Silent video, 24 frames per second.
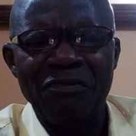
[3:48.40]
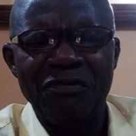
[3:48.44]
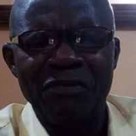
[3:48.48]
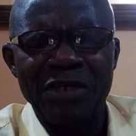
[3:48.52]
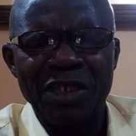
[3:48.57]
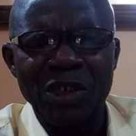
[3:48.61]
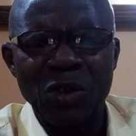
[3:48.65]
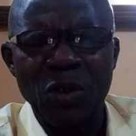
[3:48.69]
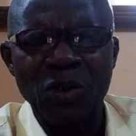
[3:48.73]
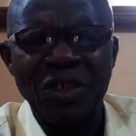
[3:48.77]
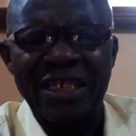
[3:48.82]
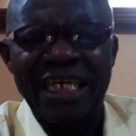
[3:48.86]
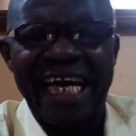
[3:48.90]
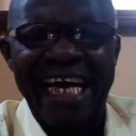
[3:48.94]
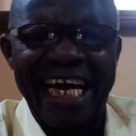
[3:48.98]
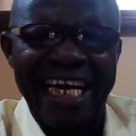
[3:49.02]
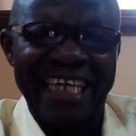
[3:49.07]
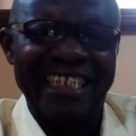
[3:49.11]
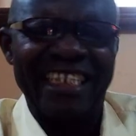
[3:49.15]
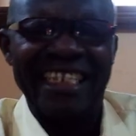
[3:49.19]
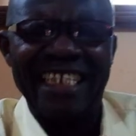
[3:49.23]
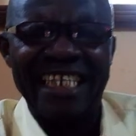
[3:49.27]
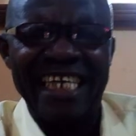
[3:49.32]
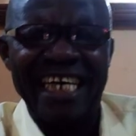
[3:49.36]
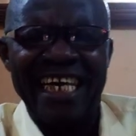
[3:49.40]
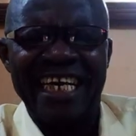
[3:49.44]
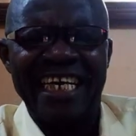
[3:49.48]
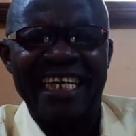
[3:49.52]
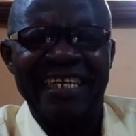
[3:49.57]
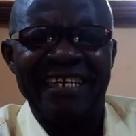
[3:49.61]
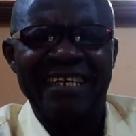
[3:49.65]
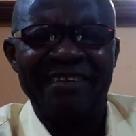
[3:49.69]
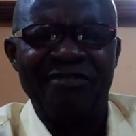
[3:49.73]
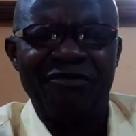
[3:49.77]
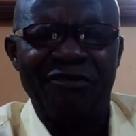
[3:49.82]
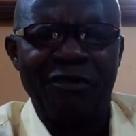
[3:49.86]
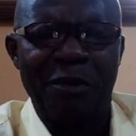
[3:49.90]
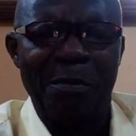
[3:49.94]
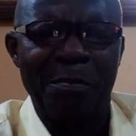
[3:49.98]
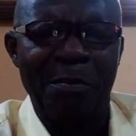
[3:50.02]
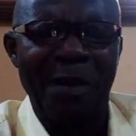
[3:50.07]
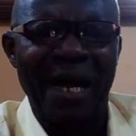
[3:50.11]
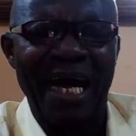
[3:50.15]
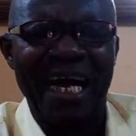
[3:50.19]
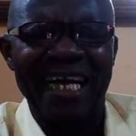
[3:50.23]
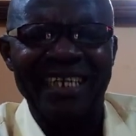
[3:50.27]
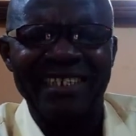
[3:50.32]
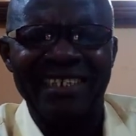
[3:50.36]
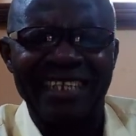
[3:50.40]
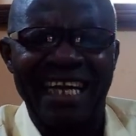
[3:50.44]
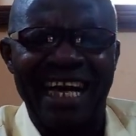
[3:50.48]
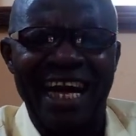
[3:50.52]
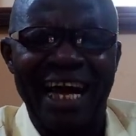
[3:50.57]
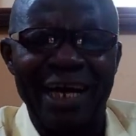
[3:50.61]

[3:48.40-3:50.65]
we use ate here for past